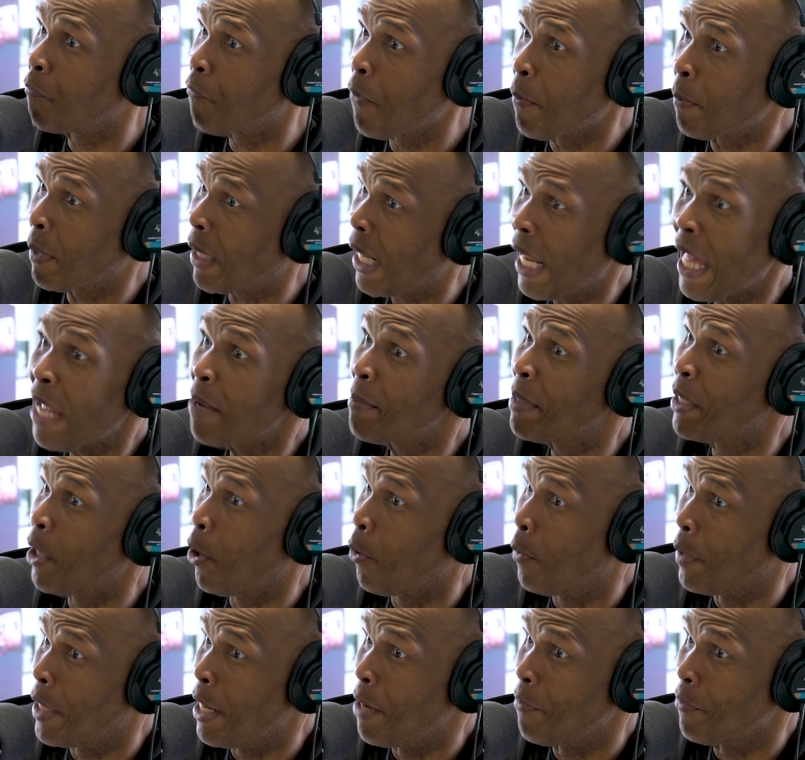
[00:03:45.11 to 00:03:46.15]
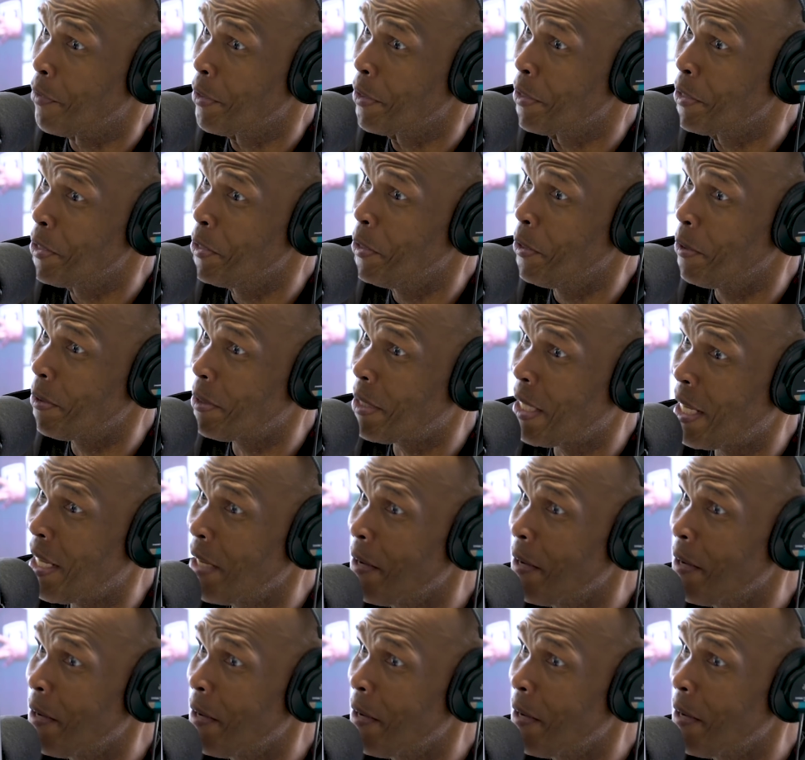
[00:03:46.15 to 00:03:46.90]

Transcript: from climate or whatever?" You, you know, i